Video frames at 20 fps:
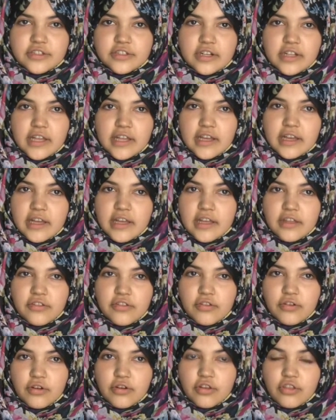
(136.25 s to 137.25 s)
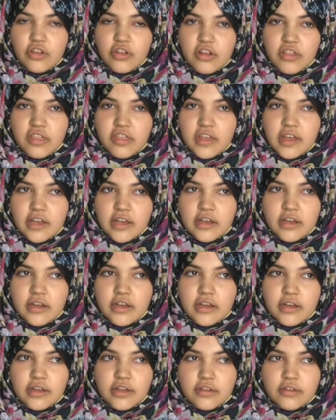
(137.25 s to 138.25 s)
Like, it took nothing
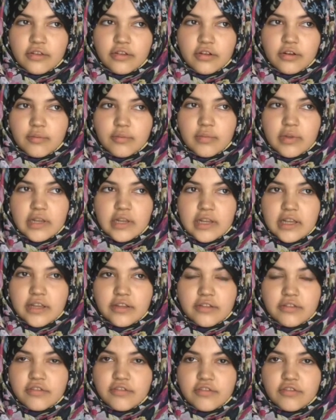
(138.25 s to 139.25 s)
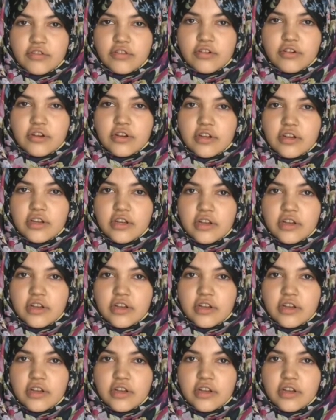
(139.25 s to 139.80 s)
to completely destroy